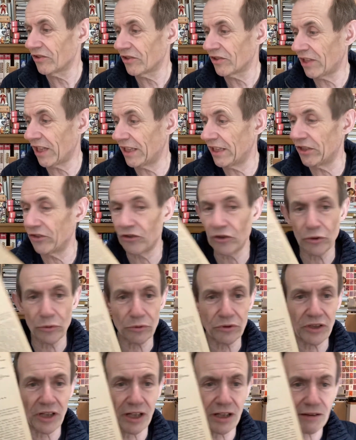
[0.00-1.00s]
Tell it to
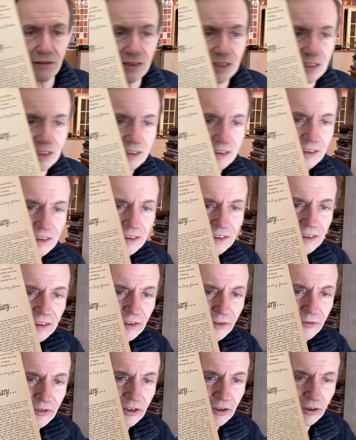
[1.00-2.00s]
your diary
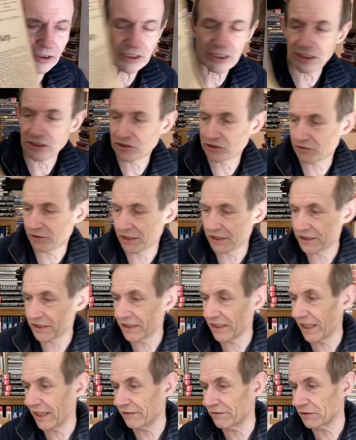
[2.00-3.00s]
obviously got an
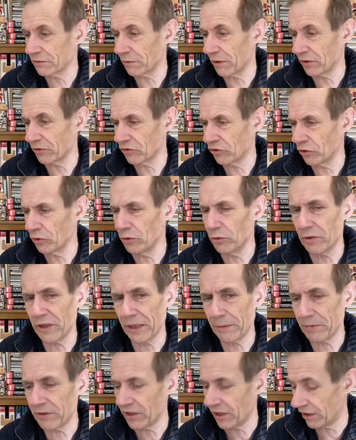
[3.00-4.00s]
illustration there as well. Do you
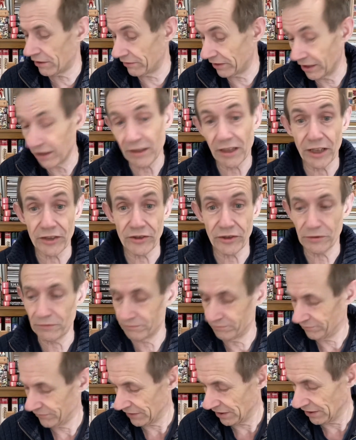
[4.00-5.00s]
keep a diary? I do.
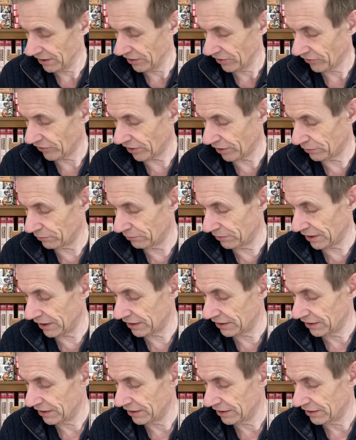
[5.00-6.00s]
So uh,